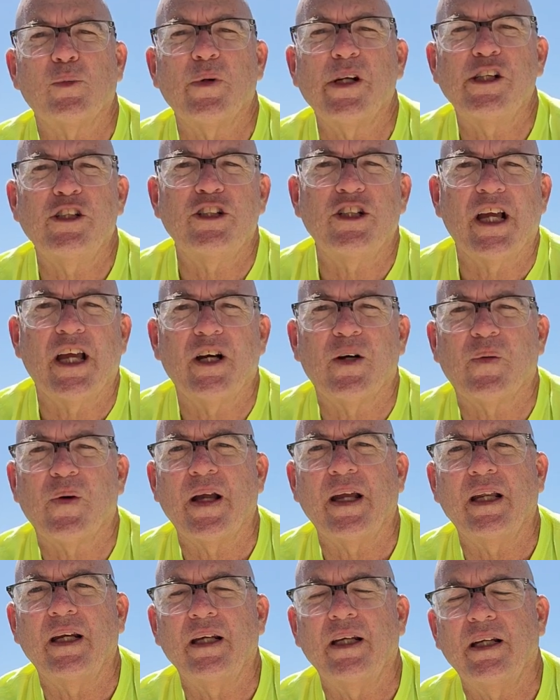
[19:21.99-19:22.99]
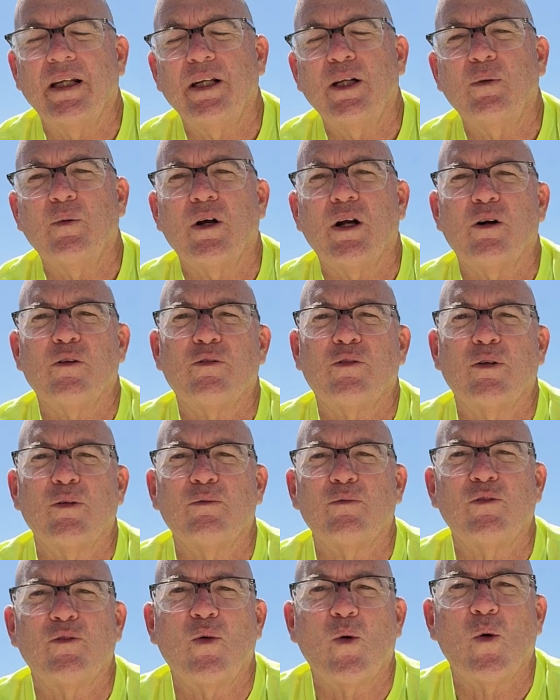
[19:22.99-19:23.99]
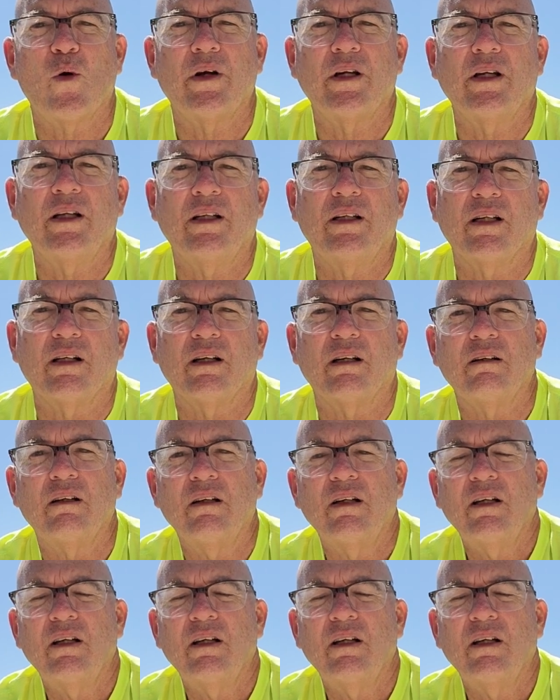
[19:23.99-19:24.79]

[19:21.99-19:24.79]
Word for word: regenerating anywhere from 40 to